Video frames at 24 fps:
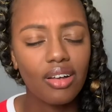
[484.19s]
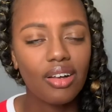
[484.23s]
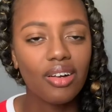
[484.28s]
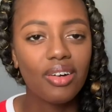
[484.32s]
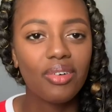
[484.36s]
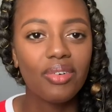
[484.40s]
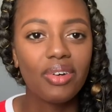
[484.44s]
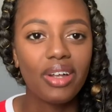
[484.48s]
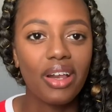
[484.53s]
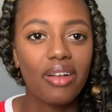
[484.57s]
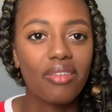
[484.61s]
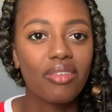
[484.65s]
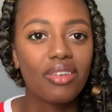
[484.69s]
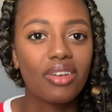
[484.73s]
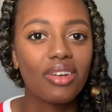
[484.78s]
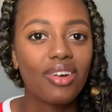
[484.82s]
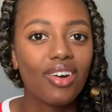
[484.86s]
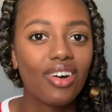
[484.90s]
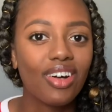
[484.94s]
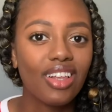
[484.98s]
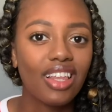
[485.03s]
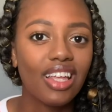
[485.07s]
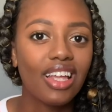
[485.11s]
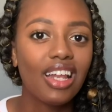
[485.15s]
whatever you
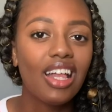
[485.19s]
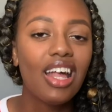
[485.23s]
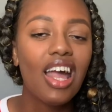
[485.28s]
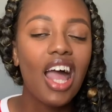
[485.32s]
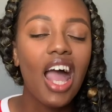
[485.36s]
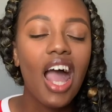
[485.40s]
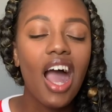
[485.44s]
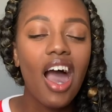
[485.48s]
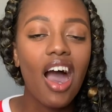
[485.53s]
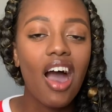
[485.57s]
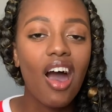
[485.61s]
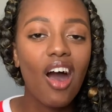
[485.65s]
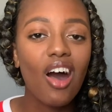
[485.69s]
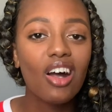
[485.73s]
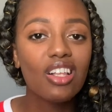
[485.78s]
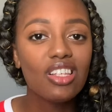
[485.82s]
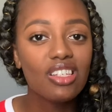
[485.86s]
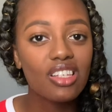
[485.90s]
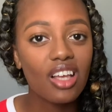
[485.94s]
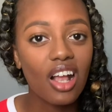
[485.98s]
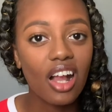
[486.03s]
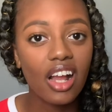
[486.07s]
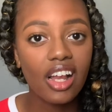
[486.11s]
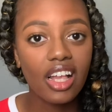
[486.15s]
call it, on
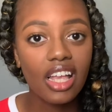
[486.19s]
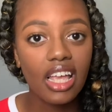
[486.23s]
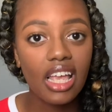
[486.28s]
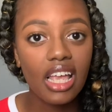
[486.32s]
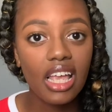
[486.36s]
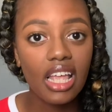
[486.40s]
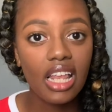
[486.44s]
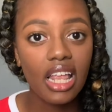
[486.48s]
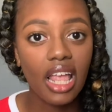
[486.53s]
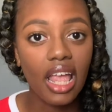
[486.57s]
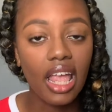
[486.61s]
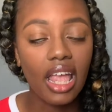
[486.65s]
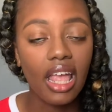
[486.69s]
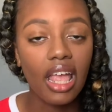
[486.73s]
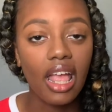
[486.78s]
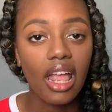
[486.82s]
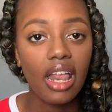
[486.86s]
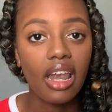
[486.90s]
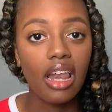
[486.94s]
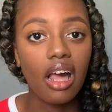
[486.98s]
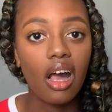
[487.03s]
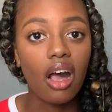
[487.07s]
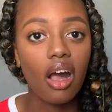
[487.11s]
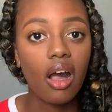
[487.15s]
Target, and